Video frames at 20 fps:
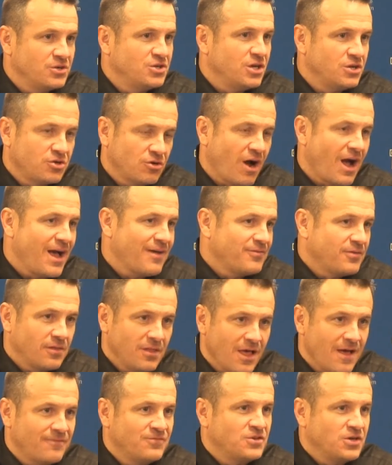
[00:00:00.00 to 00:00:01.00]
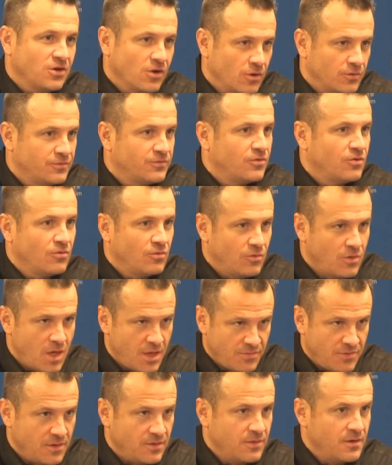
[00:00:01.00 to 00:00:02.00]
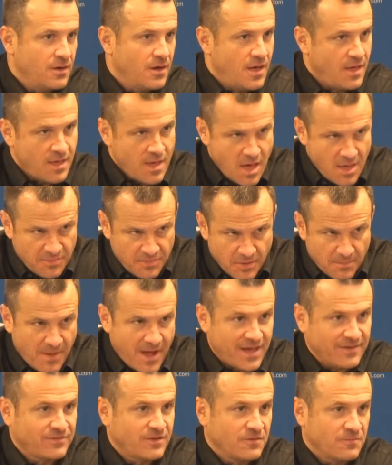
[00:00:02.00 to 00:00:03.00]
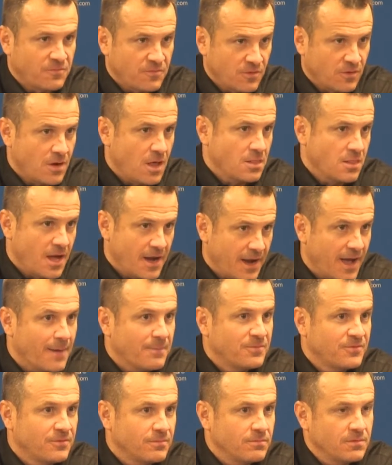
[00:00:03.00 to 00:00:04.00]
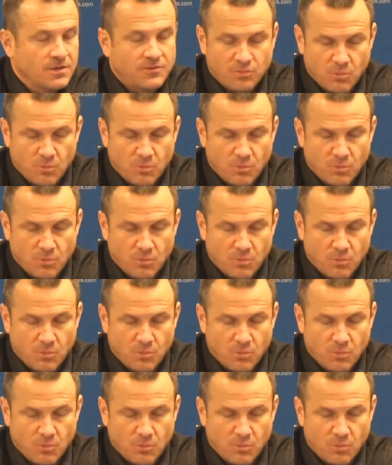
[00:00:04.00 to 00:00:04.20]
When she drives left, she goes to the basket for a layups.